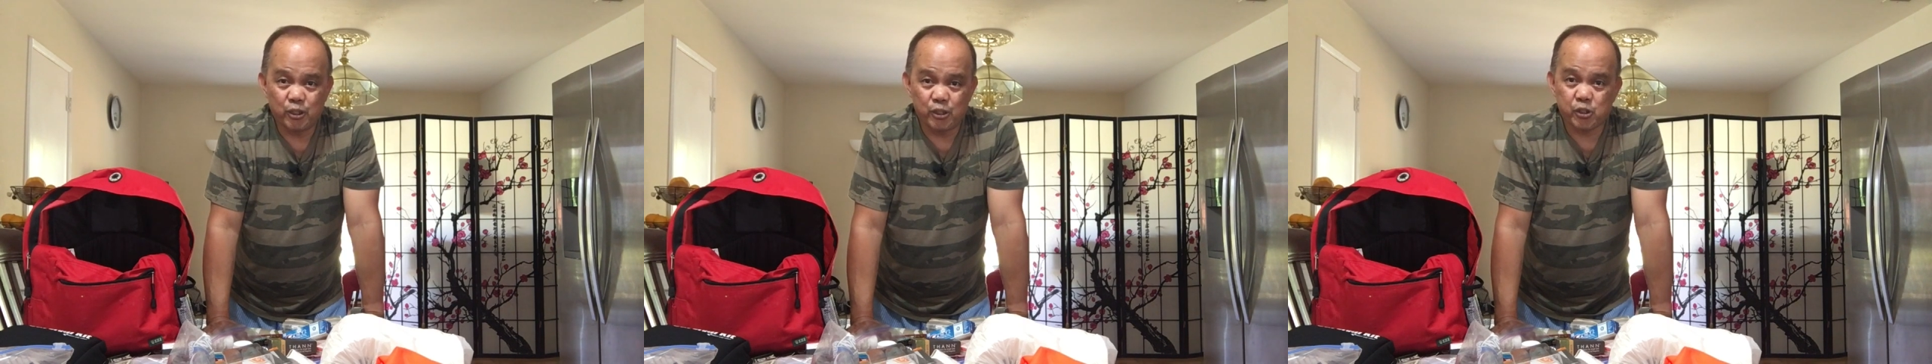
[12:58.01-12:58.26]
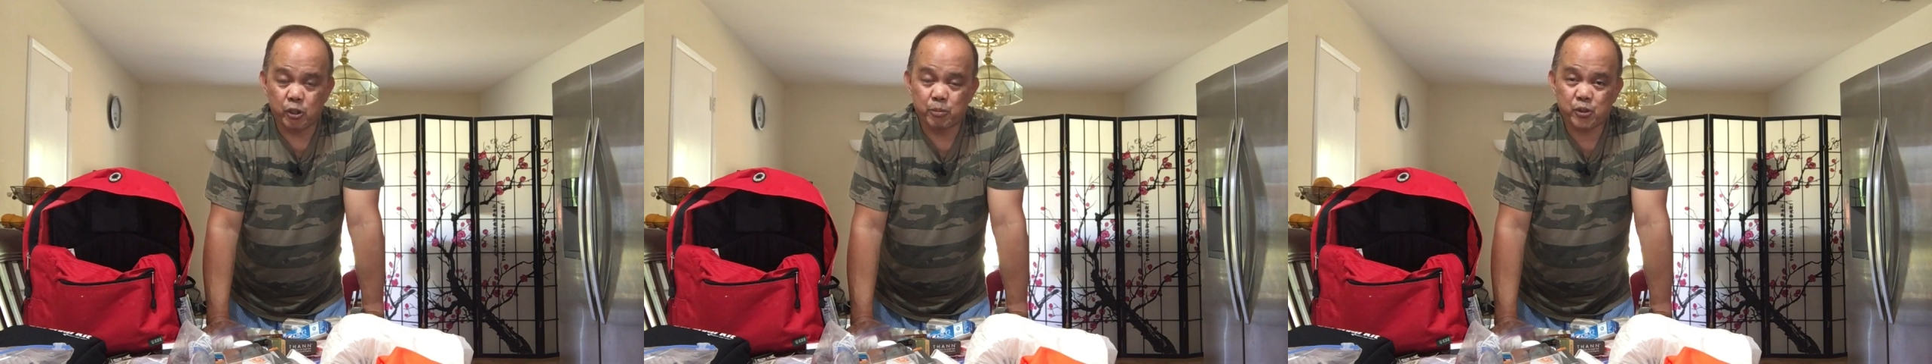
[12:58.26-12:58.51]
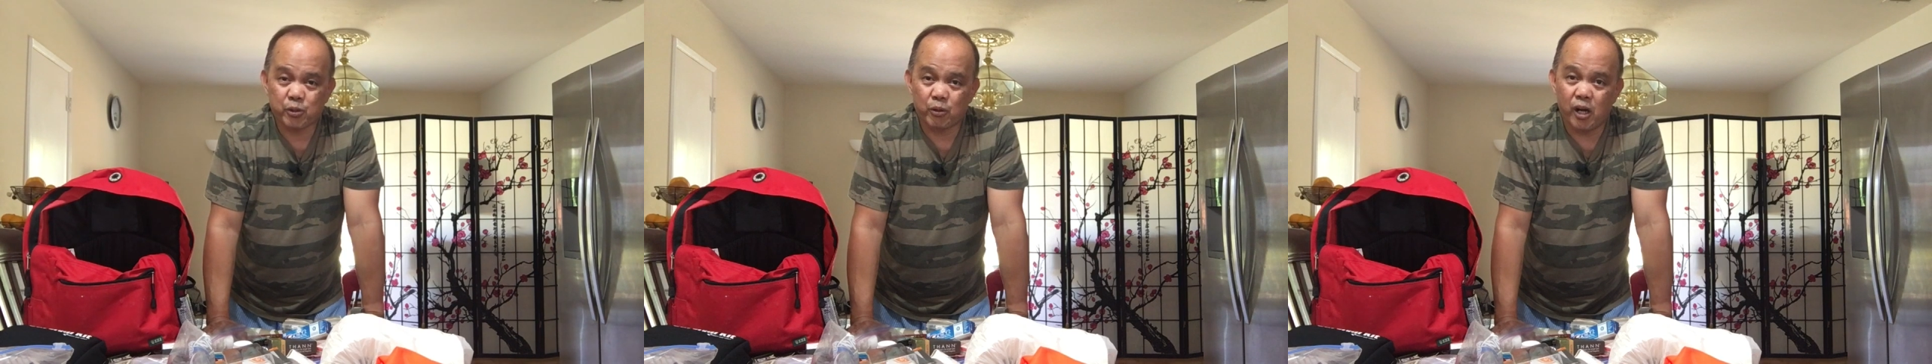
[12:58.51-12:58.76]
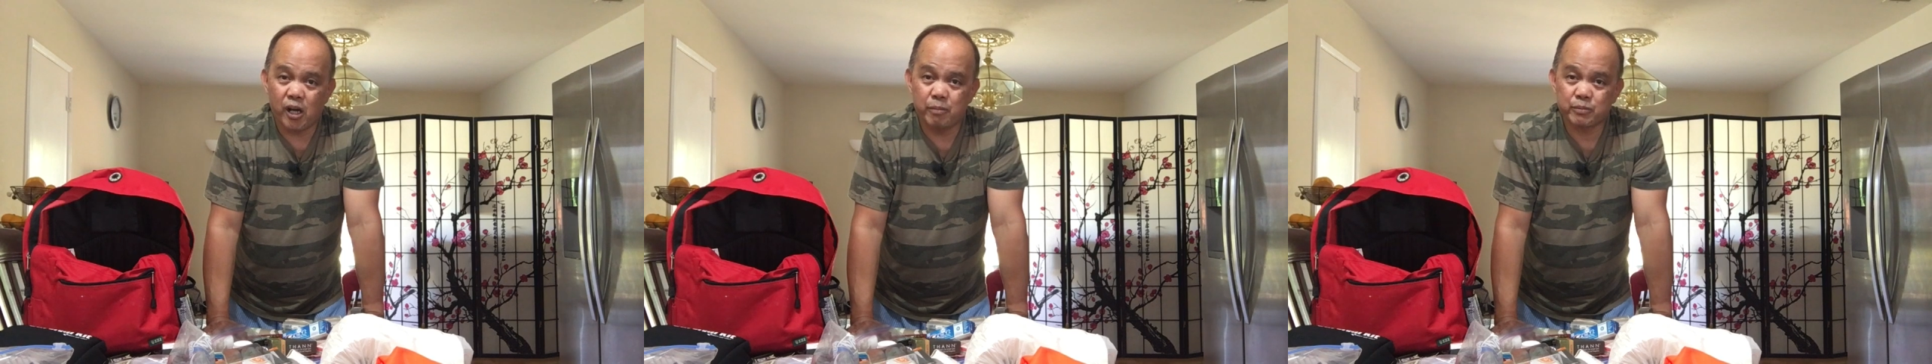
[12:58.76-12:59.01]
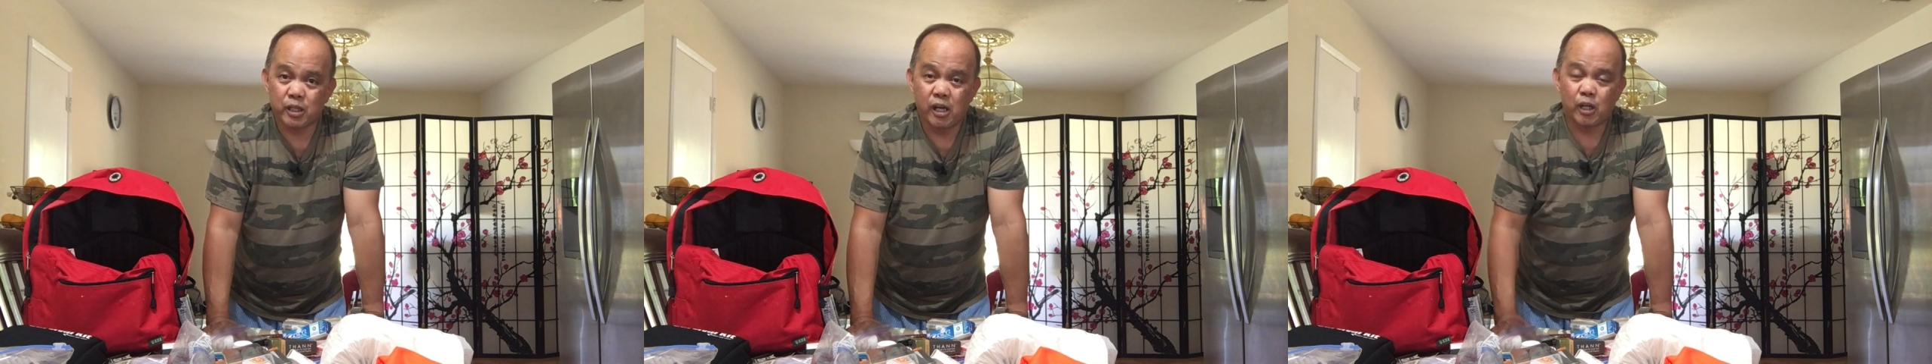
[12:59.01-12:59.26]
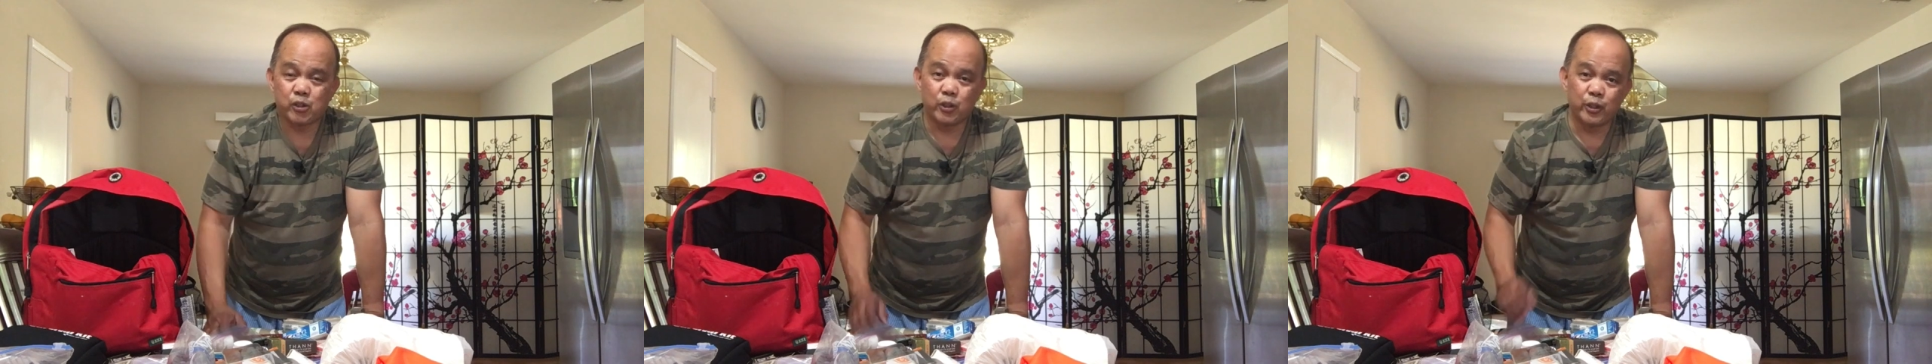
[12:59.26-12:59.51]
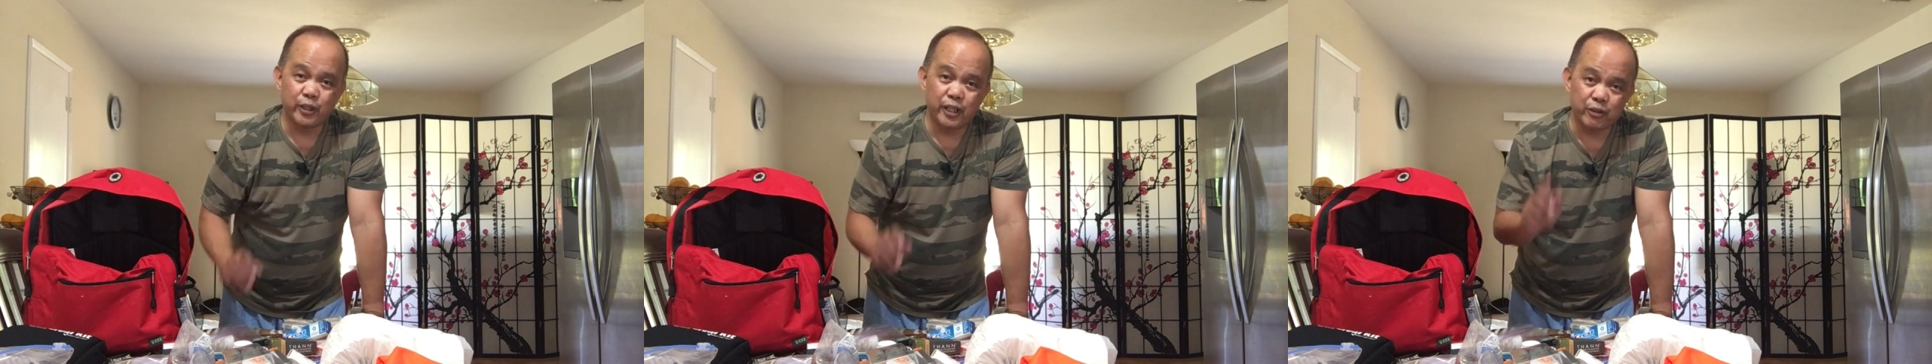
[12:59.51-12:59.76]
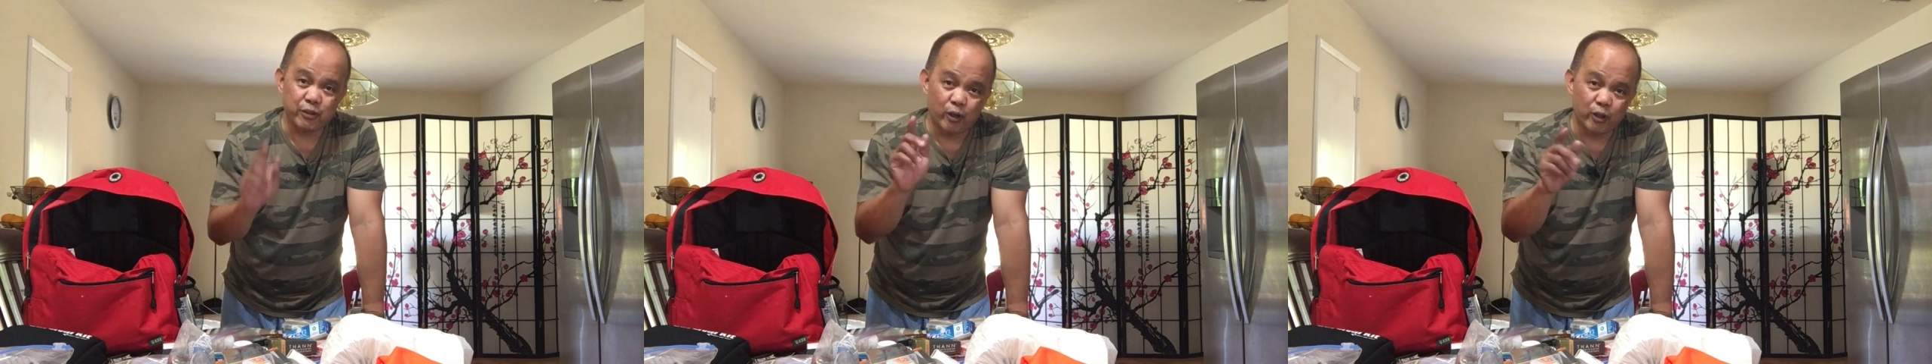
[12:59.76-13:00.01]
you subscribe so you
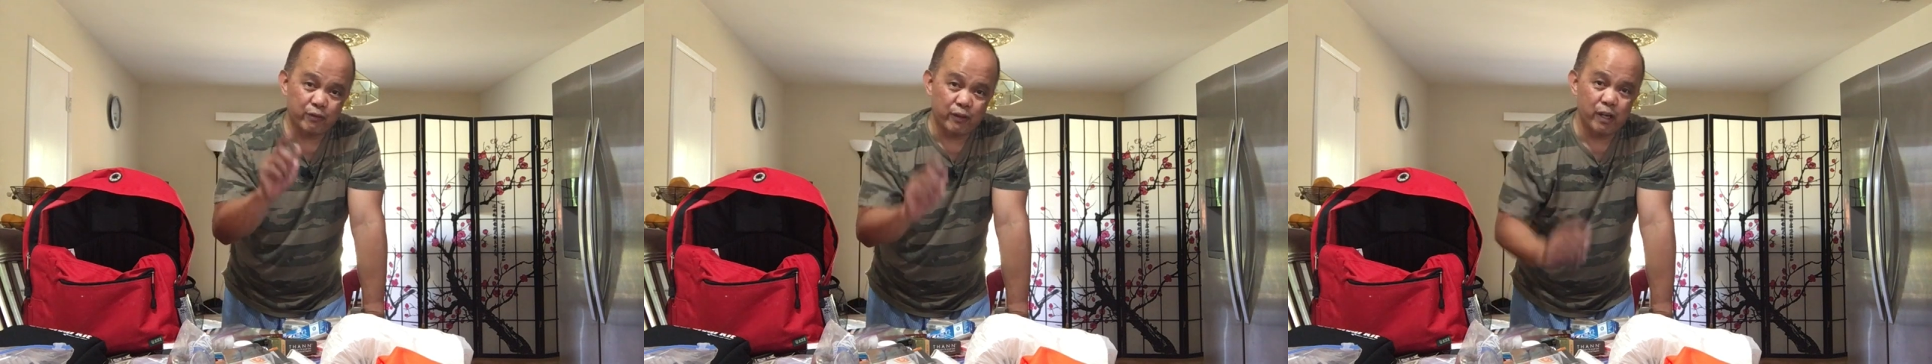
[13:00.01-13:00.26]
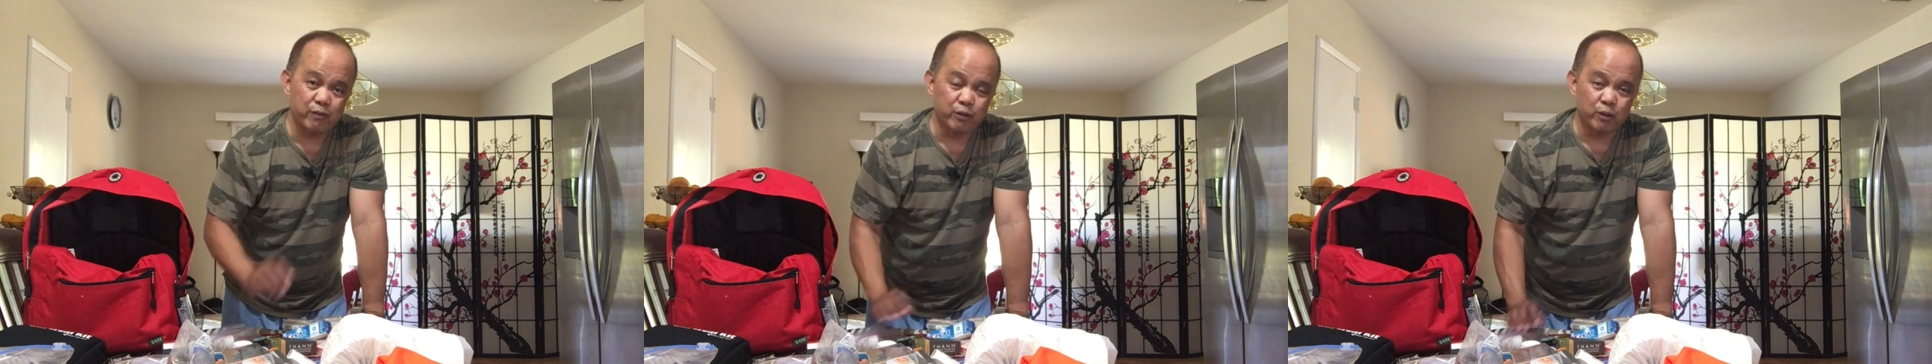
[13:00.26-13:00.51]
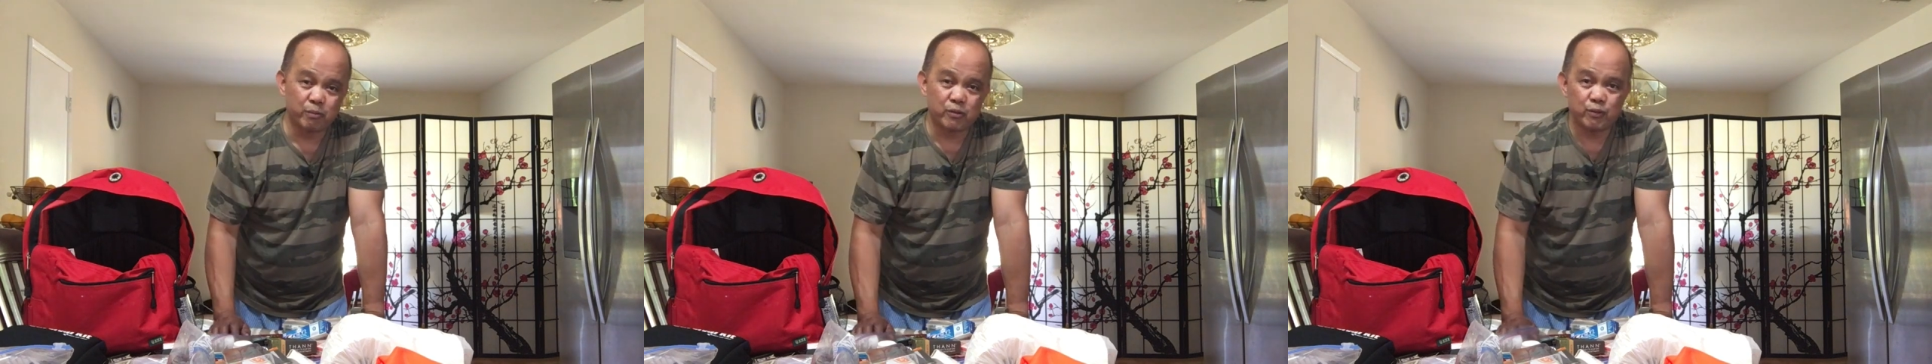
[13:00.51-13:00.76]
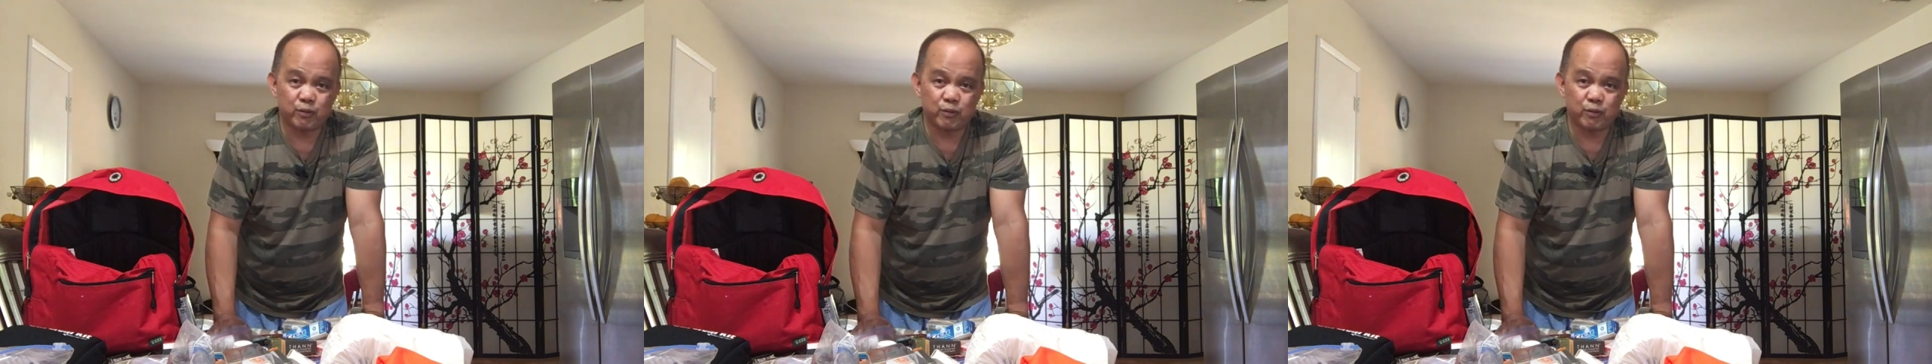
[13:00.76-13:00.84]
get notified for